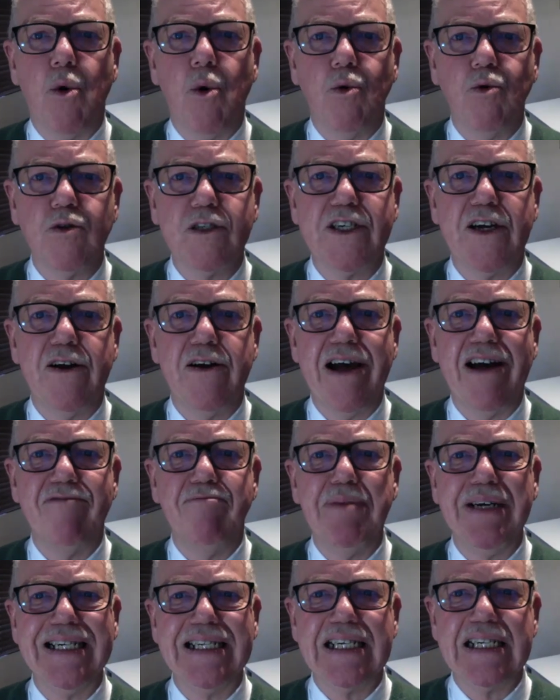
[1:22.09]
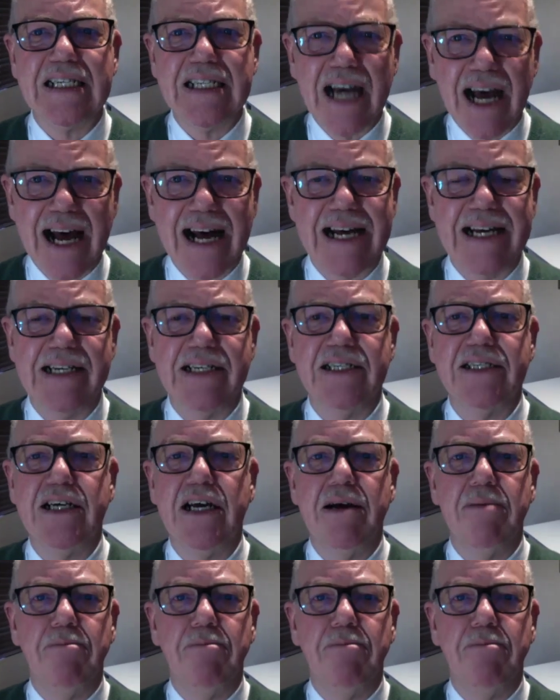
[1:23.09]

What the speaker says: also have been signed,